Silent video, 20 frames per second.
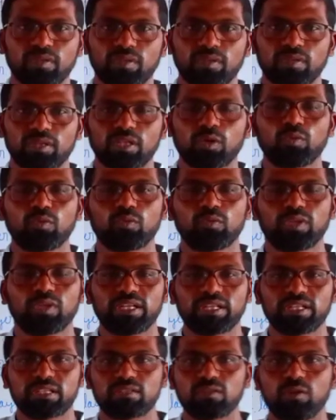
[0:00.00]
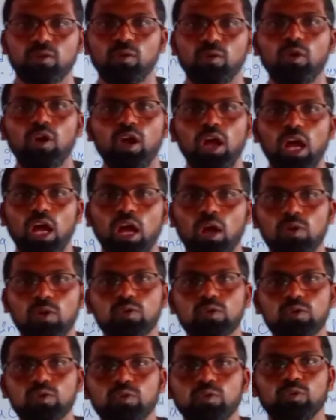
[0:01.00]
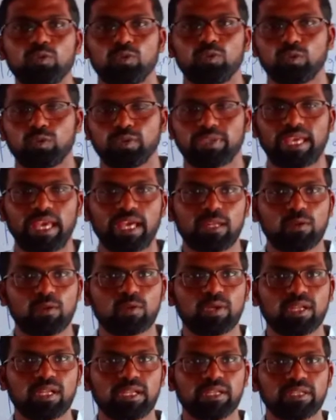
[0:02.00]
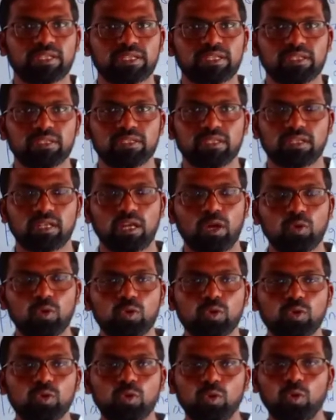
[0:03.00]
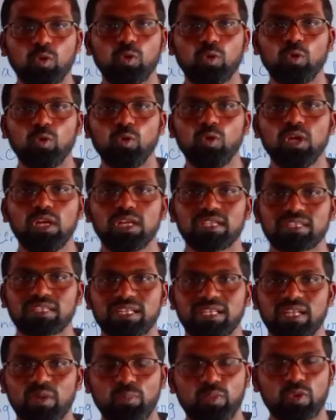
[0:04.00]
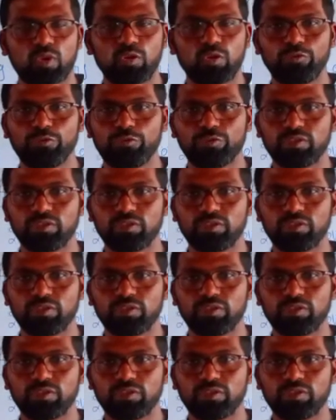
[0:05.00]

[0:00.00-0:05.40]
Now let us know how to calculate or how to know the number of